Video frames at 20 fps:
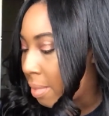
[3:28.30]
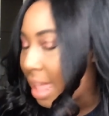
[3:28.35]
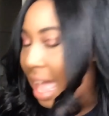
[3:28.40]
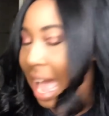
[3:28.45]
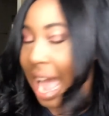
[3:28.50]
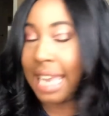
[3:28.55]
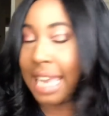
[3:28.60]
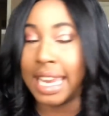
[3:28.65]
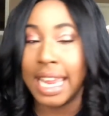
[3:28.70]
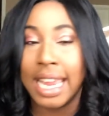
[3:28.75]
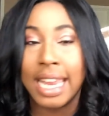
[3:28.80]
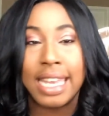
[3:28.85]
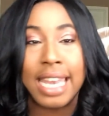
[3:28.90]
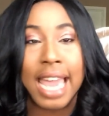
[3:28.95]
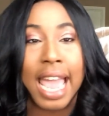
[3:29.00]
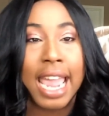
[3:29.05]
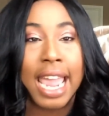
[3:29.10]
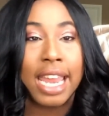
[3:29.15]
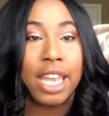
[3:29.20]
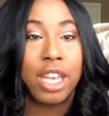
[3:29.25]
I did
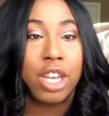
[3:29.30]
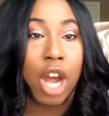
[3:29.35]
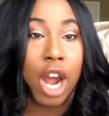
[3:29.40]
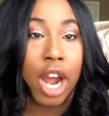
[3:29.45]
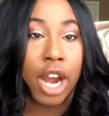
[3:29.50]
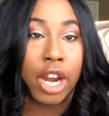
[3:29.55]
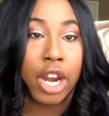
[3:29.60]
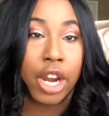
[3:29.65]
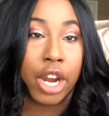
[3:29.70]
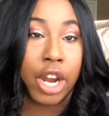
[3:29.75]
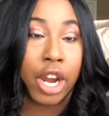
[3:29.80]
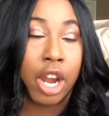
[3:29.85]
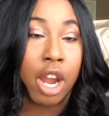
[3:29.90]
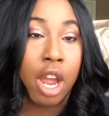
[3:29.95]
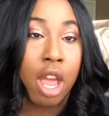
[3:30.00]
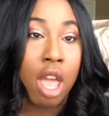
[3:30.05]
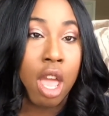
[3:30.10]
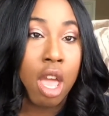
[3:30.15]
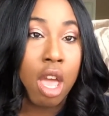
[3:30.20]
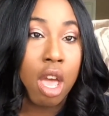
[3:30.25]
dye it darker.
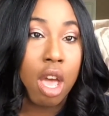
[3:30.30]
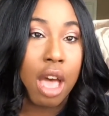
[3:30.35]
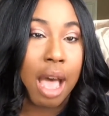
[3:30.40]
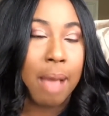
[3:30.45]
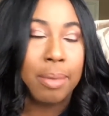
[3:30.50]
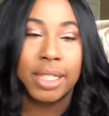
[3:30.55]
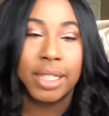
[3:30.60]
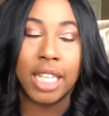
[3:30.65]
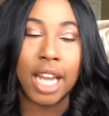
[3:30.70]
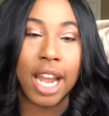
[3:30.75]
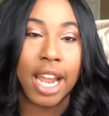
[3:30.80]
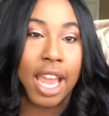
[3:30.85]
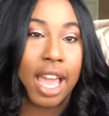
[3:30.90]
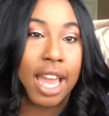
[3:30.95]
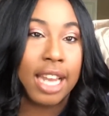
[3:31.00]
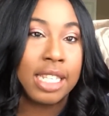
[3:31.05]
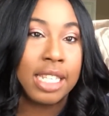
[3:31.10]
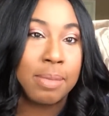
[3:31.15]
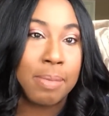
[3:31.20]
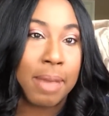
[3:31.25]
I'm sorry, y'all,
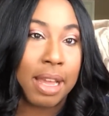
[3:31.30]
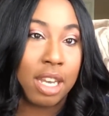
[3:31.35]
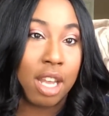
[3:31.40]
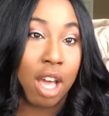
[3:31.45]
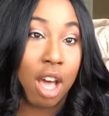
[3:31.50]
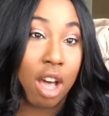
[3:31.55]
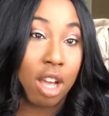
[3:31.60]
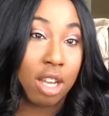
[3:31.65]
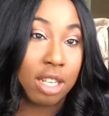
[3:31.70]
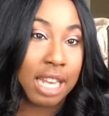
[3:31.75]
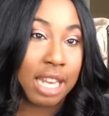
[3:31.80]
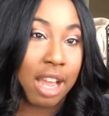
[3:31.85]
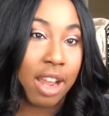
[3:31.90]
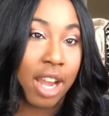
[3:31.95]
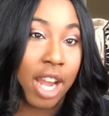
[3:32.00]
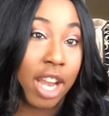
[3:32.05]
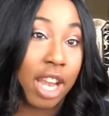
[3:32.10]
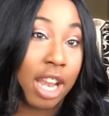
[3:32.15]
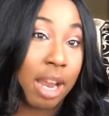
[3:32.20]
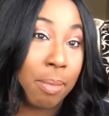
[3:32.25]
that's my dog down
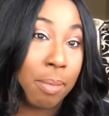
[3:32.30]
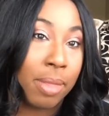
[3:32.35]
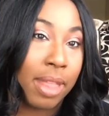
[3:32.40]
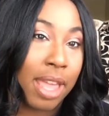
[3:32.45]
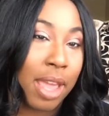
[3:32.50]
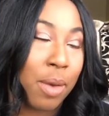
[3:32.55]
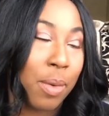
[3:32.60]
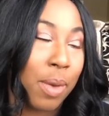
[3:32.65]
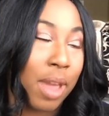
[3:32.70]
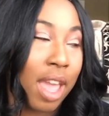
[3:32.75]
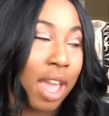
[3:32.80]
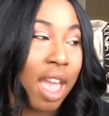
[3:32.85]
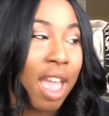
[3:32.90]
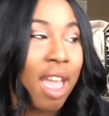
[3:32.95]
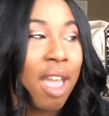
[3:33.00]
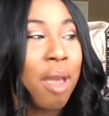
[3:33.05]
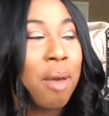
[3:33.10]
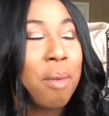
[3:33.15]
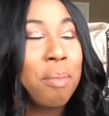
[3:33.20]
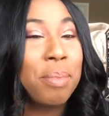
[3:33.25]
here that I'm playing with.
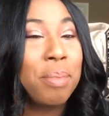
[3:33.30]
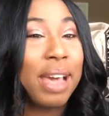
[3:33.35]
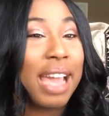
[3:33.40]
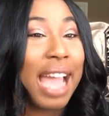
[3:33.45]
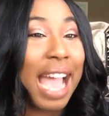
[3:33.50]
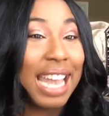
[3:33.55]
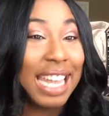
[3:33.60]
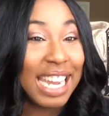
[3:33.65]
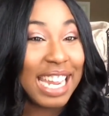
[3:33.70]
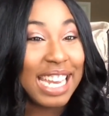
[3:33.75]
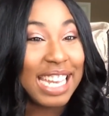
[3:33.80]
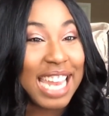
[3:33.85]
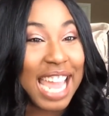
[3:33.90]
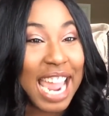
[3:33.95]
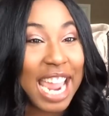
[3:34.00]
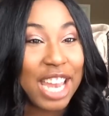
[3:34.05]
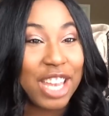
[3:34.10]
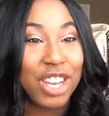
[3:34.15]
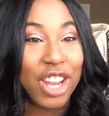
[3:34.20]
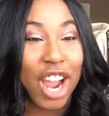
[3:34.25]
But I did
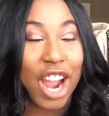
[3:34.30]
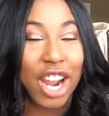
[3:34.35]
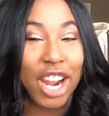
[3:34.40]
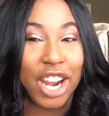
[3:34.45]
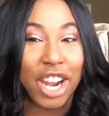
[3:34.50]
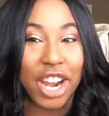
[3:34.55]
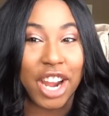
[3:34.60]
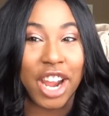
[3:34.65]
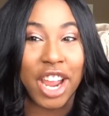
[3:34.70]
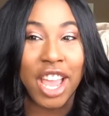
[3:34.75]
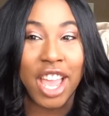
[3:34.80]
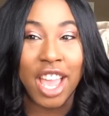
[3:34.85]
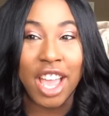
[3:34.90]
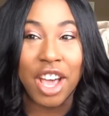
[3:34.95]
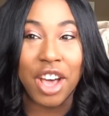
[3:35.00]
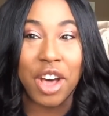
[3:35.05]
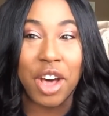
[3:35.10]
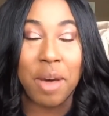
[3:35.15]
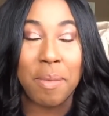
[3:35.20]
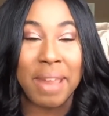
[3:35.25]
dye it darker,
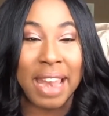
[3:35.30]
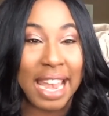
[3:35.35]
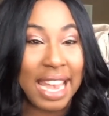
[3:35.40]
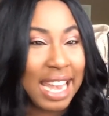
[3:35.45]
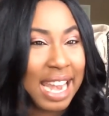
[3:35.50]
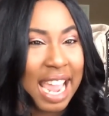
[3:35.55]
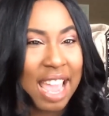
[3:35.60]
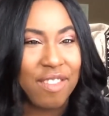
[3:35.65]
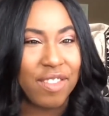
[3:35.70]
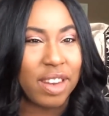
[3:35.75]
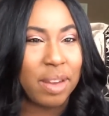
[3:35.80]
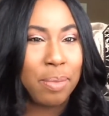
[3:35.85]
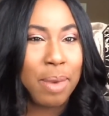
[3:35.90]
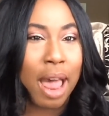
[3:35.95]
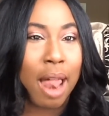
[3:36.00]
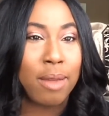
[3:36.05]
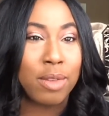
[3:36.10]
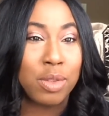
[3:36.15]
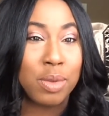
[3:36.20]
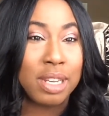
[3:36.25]
and I didn't have any
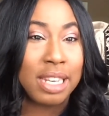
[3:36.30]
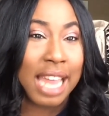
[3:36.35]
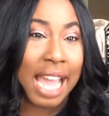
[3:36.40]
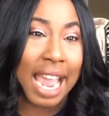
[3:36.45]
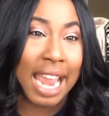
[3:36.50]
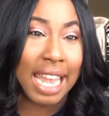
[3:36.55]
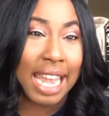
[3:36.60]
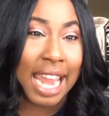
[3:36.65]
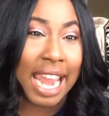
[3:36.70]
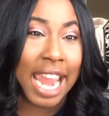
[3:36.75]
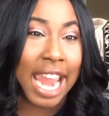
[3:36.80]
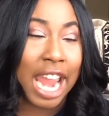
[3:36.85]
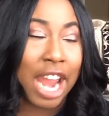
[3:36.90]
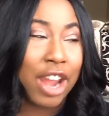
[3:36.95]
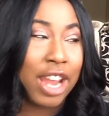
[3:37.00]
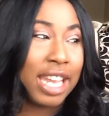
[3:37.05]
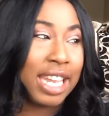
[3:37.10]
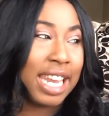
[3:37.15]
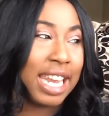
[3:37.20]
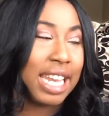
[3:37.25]
problems with dyeing the hair.
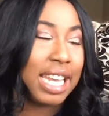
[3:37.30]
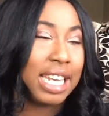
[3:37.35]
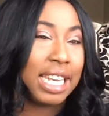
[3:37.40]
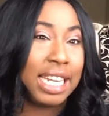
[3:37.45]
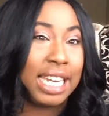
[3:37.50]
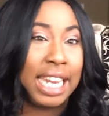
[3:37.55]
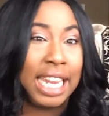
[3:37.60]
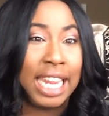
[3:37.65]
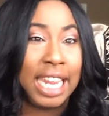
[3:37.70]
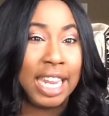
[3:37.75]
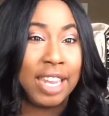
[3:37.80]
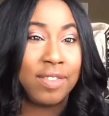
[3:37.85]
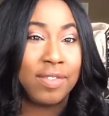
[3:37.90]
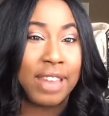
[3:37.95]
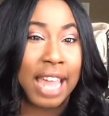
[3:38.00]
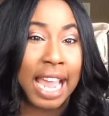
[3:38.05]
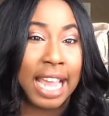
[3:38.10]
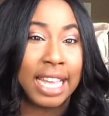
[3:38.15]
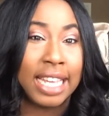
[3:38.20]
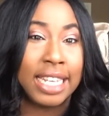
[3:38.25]
It didn't leave
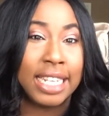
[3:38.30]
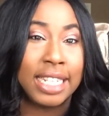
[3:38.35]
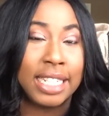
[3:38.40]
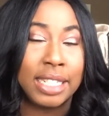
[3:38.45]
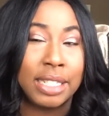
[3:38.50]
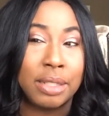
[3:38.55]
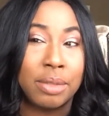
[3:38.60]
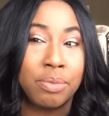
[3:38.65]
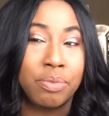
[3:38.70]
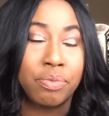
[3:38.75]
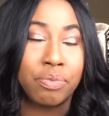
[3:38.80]
like a,